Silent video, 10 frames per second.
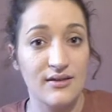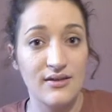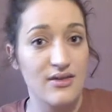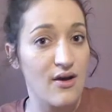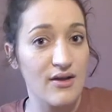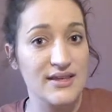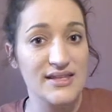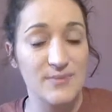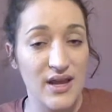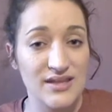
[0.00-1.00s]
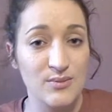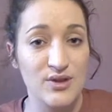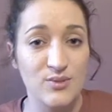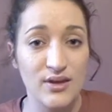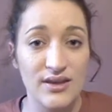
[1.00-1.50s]
All that space in
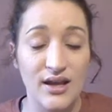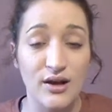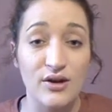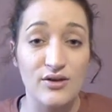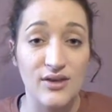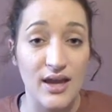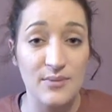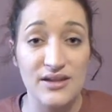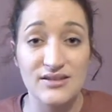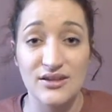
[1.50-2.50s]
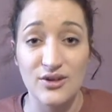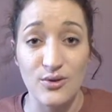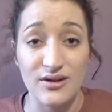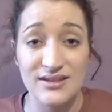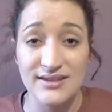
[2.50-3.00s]
between there, that means that you
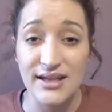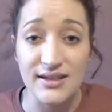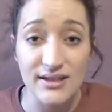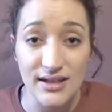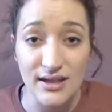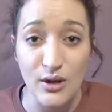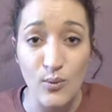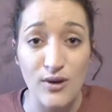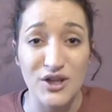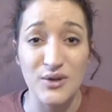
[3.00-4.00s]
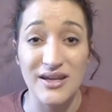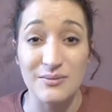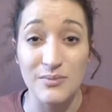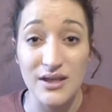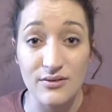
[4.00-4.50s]
are standing while you eat
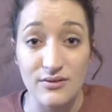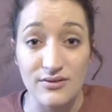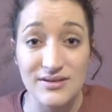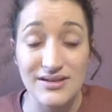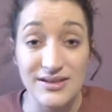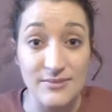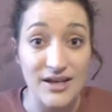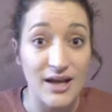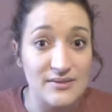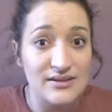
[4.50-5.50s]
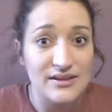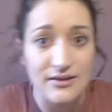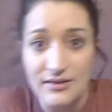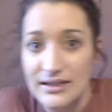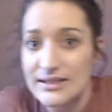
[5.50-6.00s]
meals, sometimes
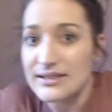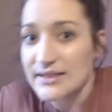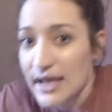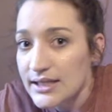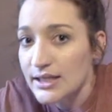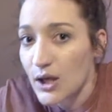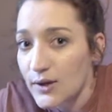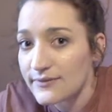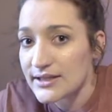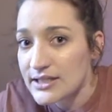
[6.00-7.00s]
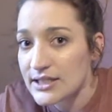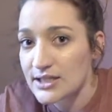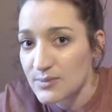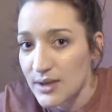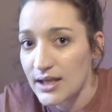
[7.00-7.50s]
literally standing over the
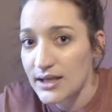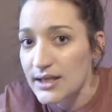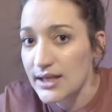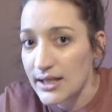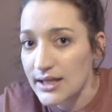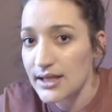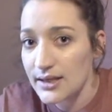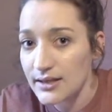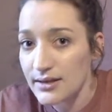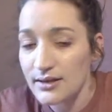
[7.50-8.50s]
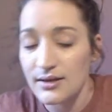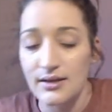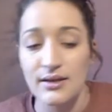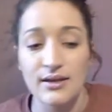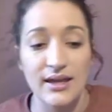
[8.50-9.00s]
dish pit eating,
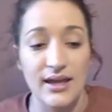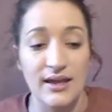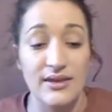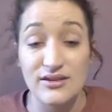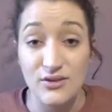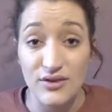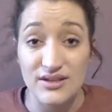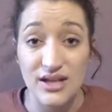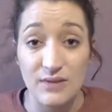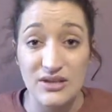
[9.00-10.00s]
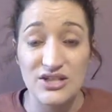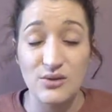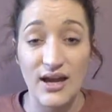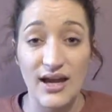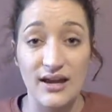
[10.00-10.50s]
and that's all the time that you
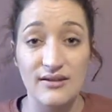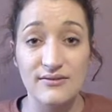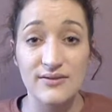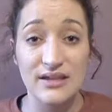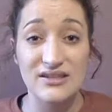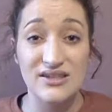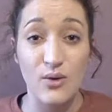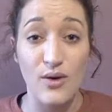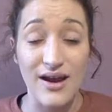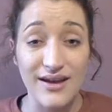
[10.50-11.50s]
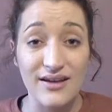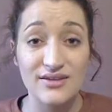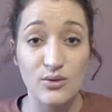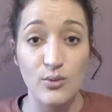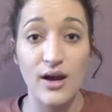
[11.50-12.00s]
have. And so I got
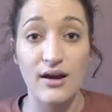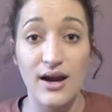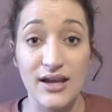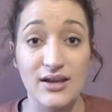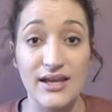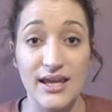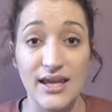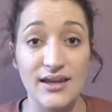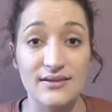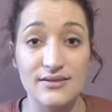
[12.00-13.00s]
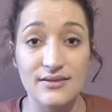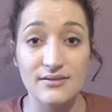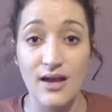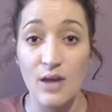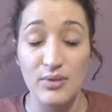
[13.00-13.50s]
to where I could eat
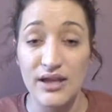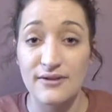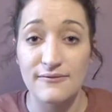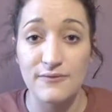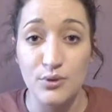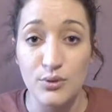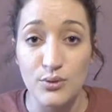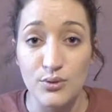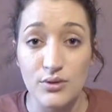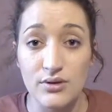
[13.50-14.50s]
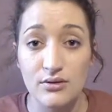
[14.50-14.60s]
a plate of food.